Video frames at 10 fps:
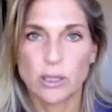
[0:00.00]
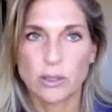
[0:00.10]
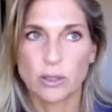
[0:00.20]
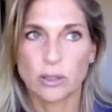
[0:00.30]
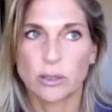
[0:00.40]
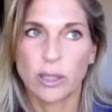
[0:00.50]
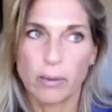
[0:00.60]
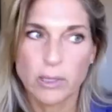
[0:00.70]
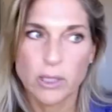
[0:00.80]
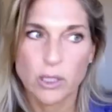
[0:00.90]
doesn't hurt
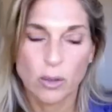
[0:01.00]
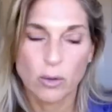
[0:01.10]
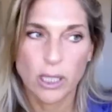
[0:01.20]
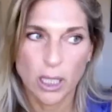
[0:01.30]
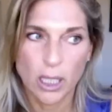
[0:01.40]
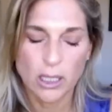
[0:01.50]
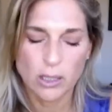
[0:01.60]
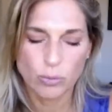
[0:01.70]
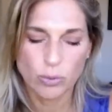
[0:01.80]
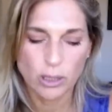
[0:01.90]
them and so it
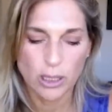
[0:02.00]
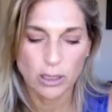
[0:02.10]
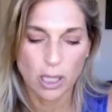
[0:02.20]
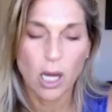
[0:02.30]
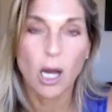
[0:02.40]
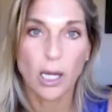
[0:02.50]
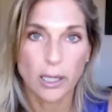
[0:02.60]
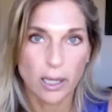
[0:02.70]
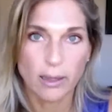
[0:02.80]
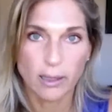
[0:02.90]
it's really a lot
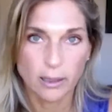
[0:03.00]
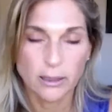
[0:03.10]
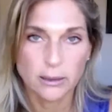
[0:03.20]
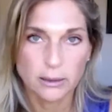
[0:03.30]
i think